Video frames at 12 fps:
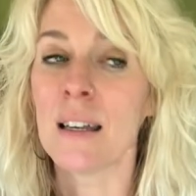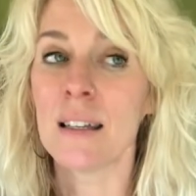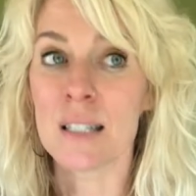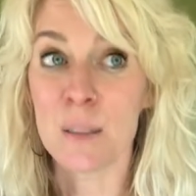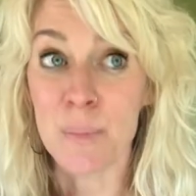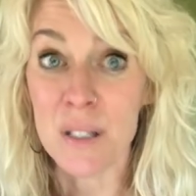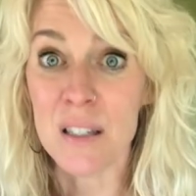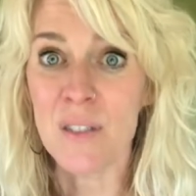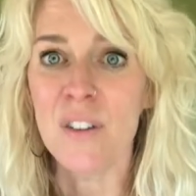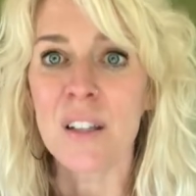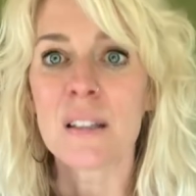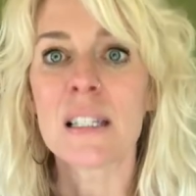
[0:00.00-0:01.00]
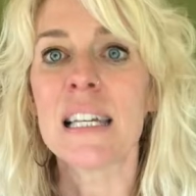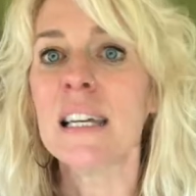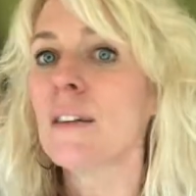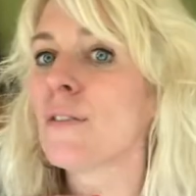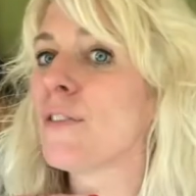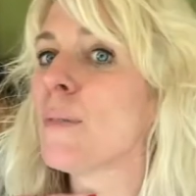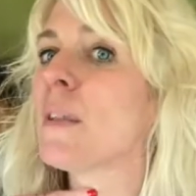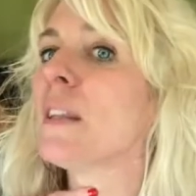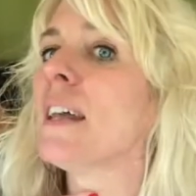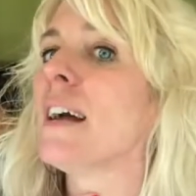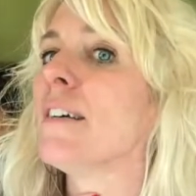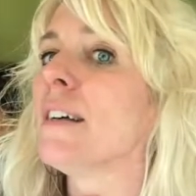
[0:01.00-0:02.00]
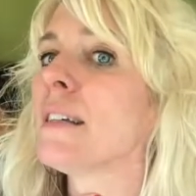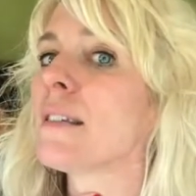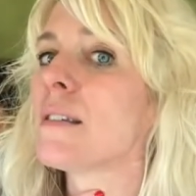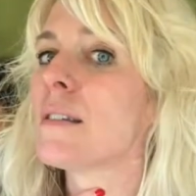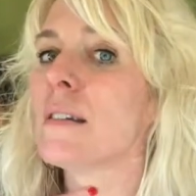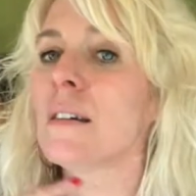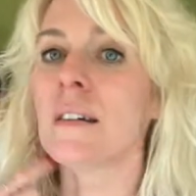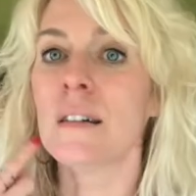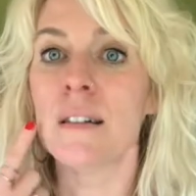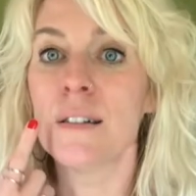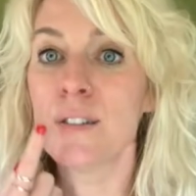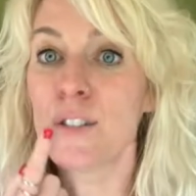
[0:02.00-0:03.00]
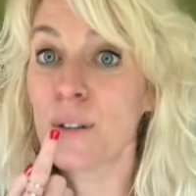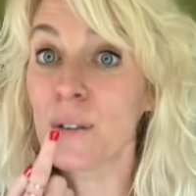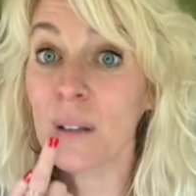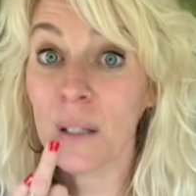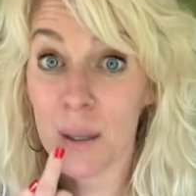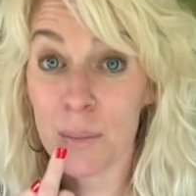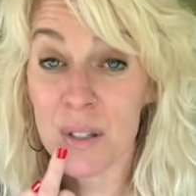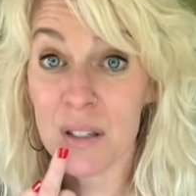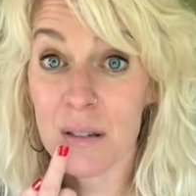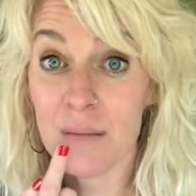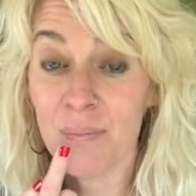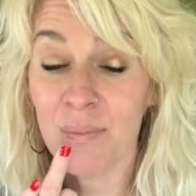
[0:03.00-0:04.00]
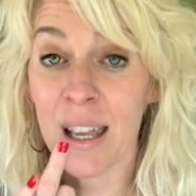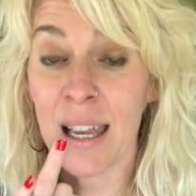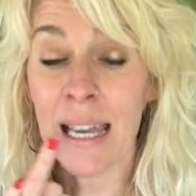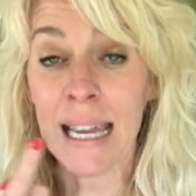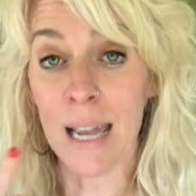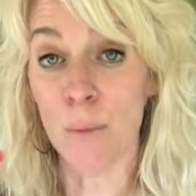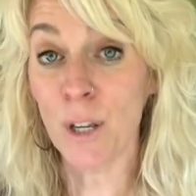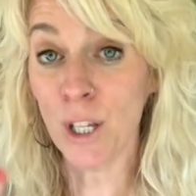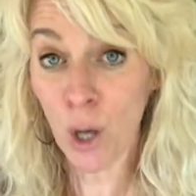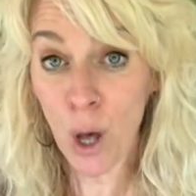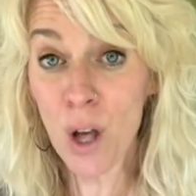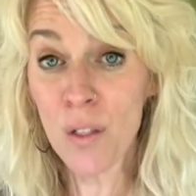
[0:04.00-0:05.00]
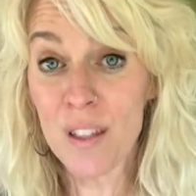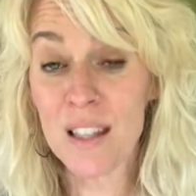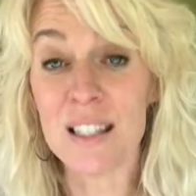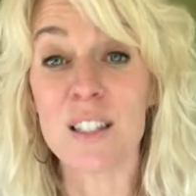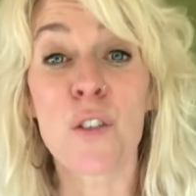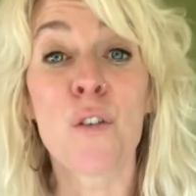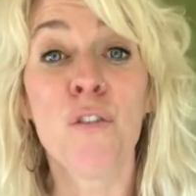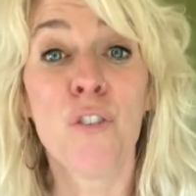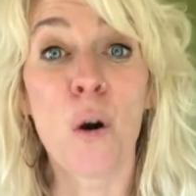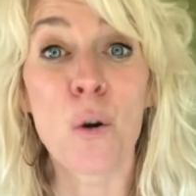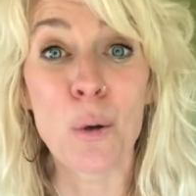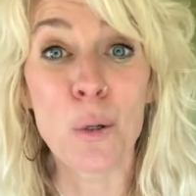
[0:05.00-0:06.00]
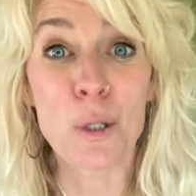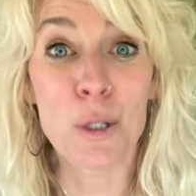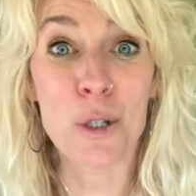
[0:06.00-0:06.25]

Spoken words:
specifically from the larynx to the lips. And we call this the vocal